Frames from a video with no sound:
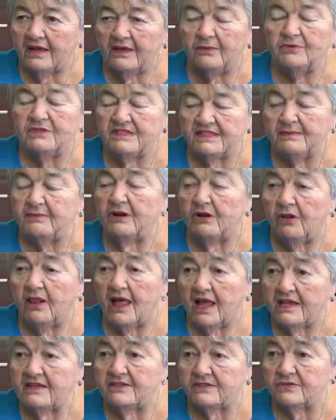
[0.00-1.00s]
was Seminole
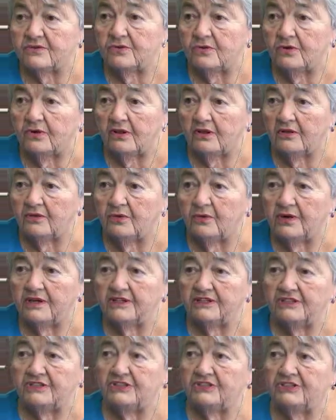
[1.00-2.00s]
High School,
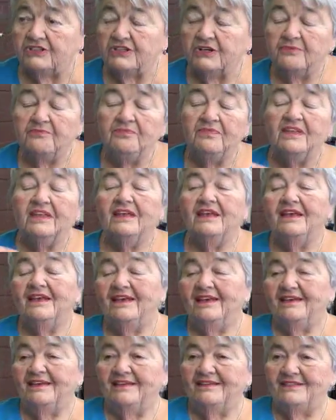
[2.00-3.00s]
which
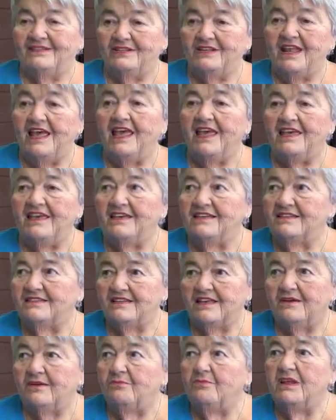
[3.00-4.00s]
today is
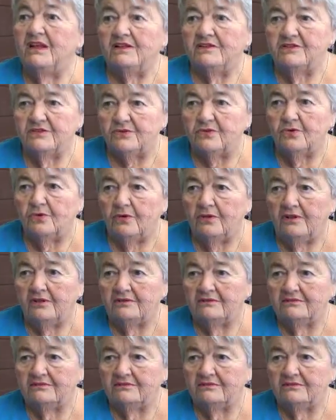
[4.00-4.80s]
middle school,